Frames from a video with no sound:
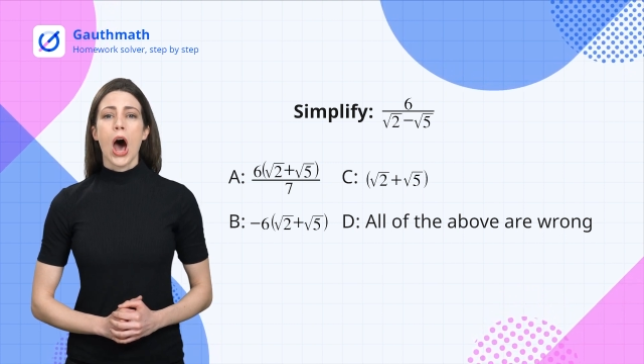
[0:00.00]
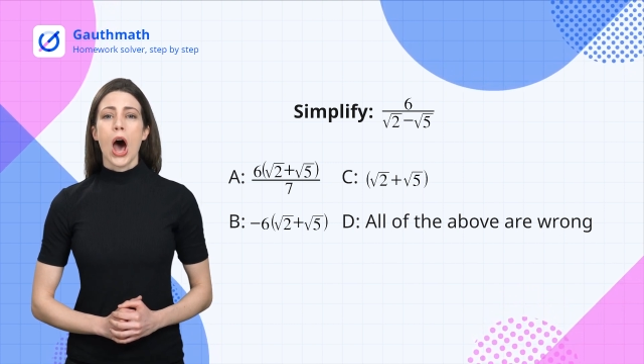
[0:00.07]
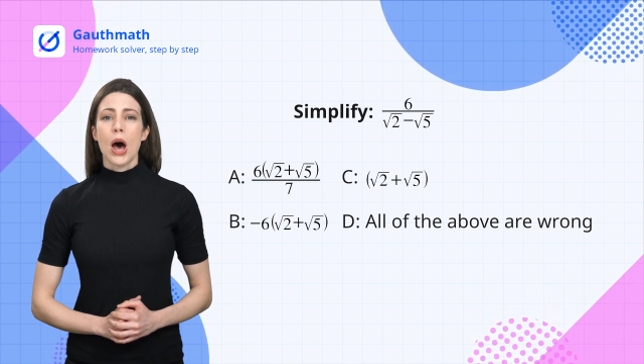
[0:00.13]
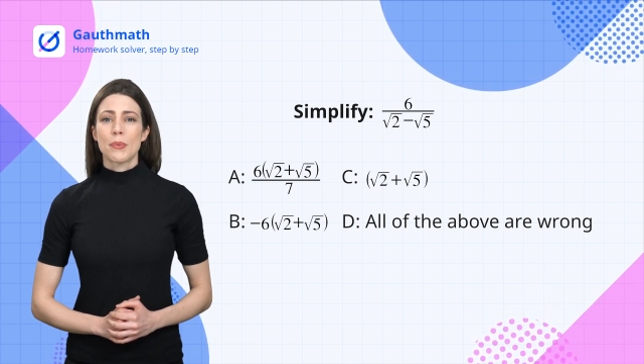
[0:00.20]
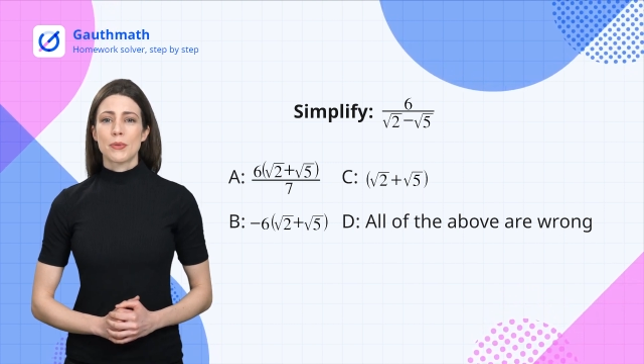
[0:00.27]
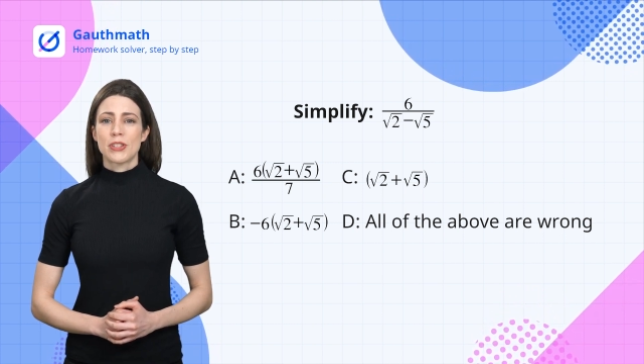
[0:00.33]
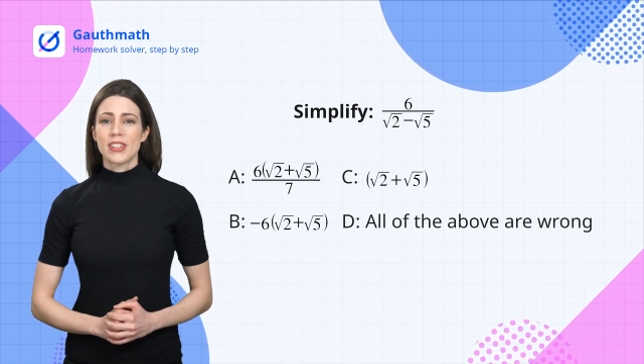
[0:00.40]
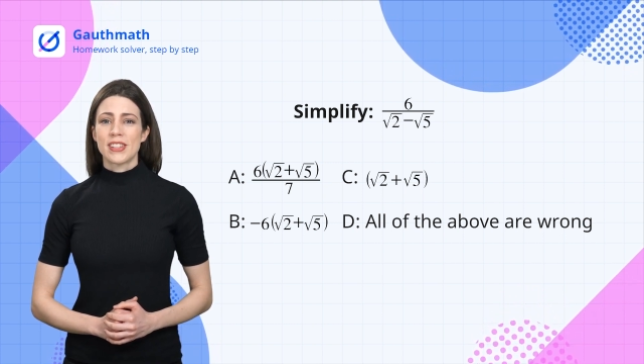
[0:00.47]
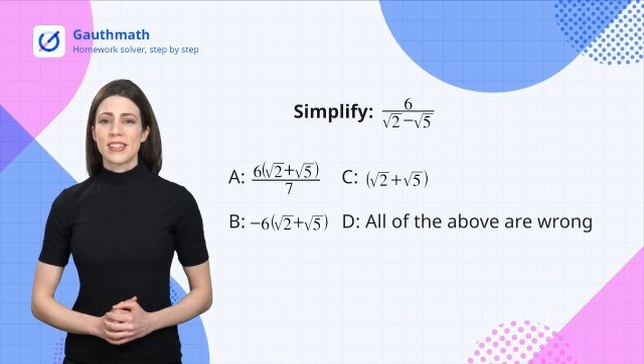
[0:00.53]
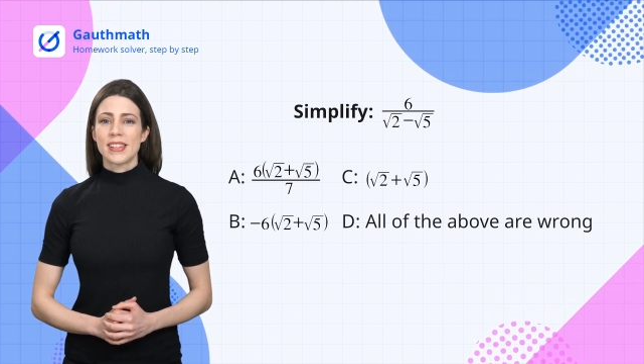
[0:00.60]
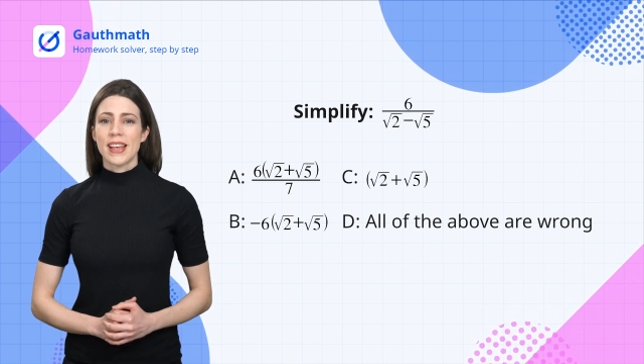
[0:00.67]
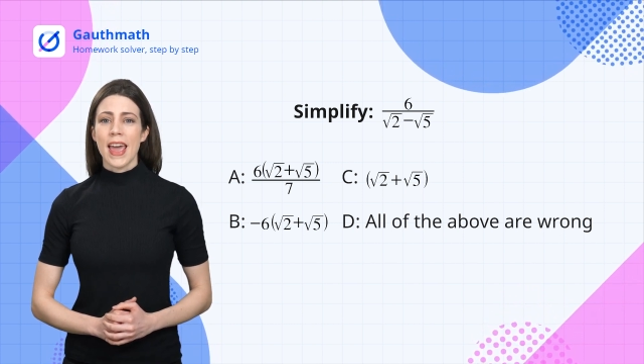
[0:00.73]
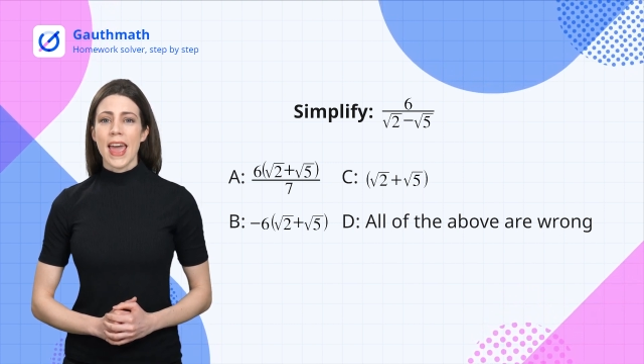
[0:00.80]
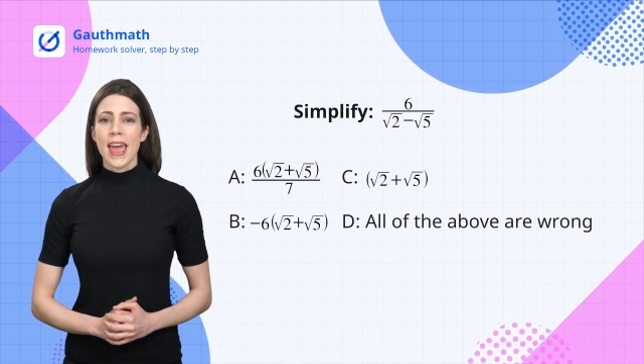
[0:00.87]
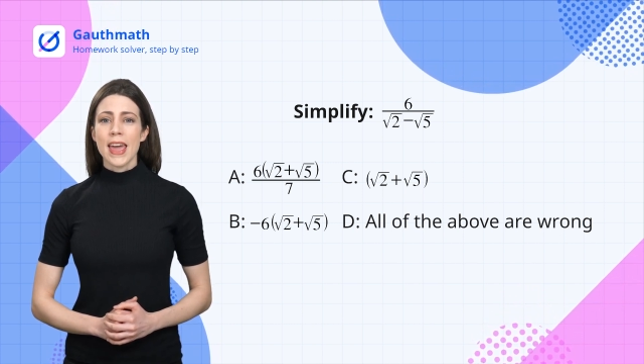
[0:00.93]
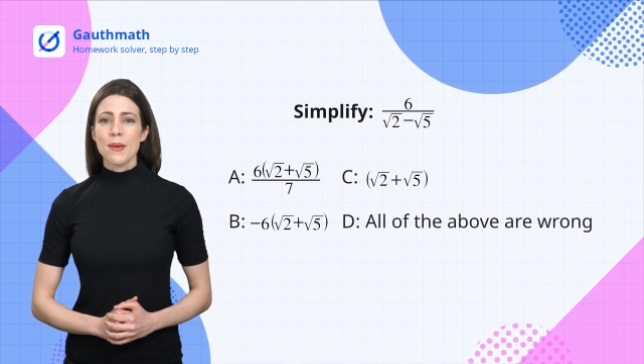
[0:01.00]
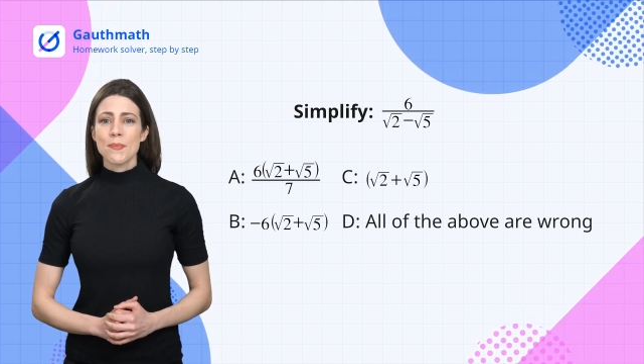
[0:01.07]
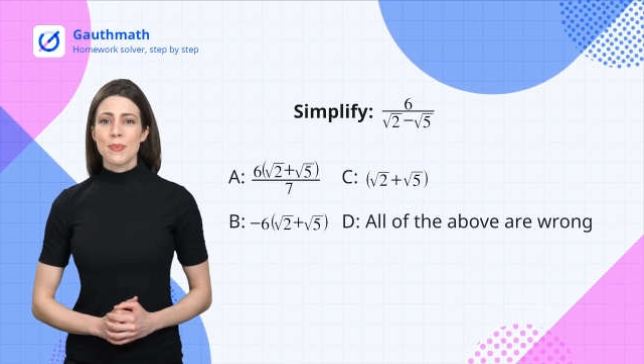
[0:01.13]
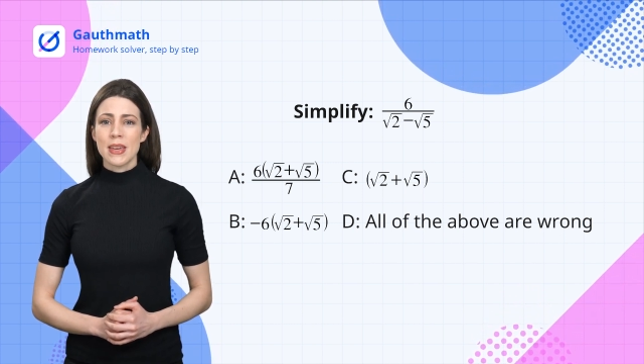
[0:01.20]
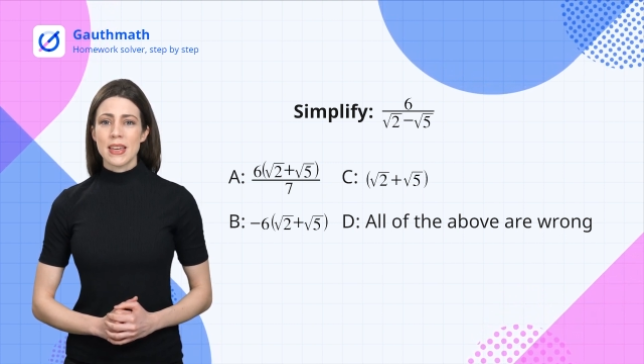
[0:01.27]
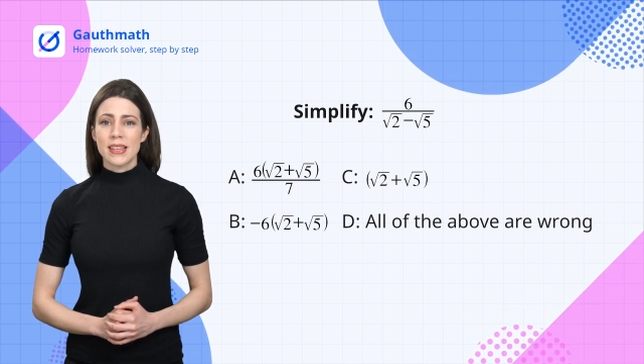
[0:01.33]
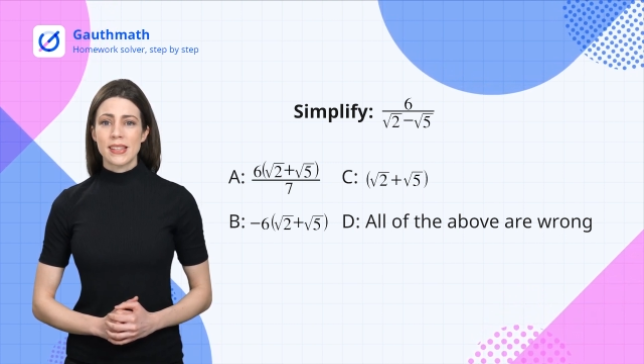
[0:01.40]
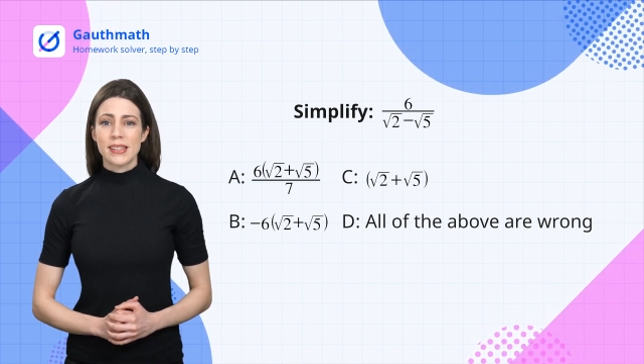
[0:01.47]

Options A, B,